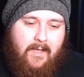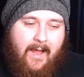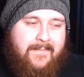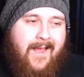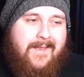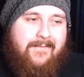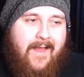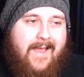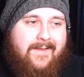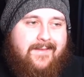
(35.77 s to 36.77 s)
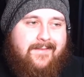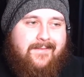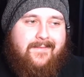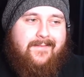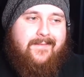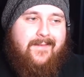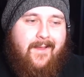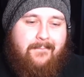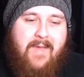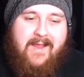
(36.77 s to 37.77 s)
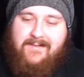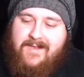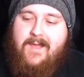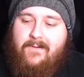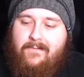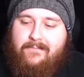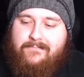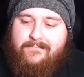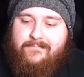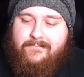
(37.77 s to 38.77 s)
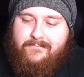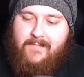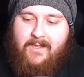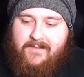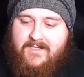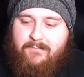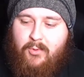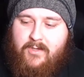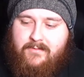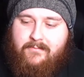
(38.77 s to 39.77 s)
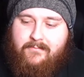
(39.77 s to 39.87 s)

I'm kind of like a big deal at this point.